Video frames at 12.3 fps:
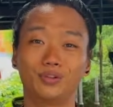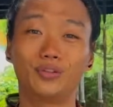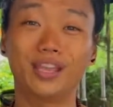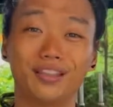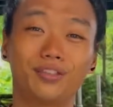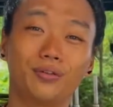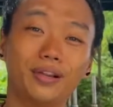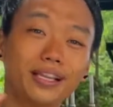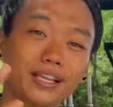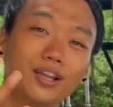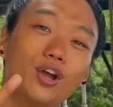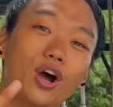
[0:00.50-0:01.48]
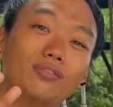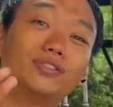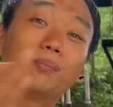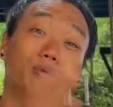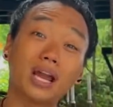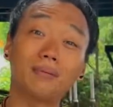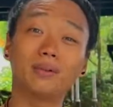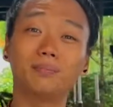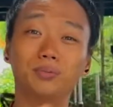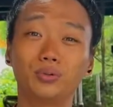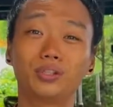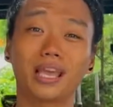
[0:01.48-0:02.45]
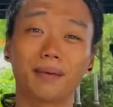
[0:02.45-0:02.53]
to day 3 of the Primal
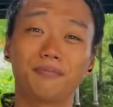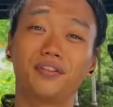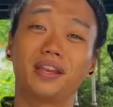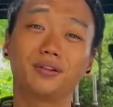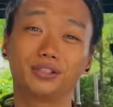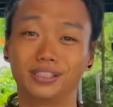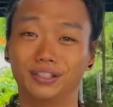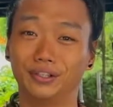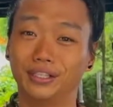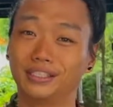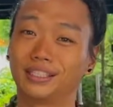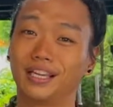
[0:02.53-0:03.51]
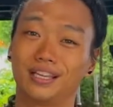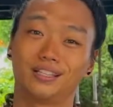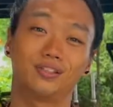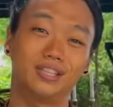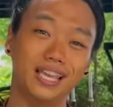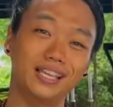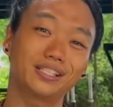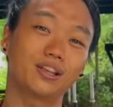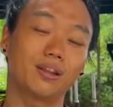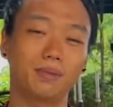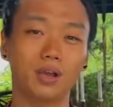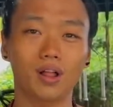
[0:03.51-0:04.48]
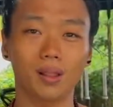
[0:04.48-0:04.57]
Bootcamp video series. Today is going to
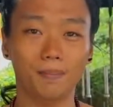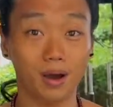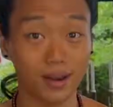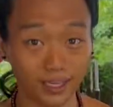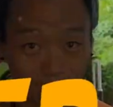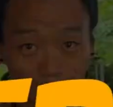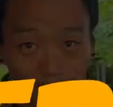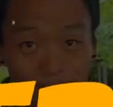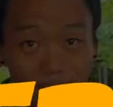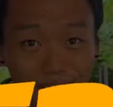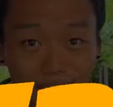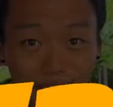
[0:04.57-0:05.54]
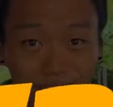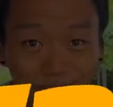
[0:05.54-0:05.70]
be all about exercise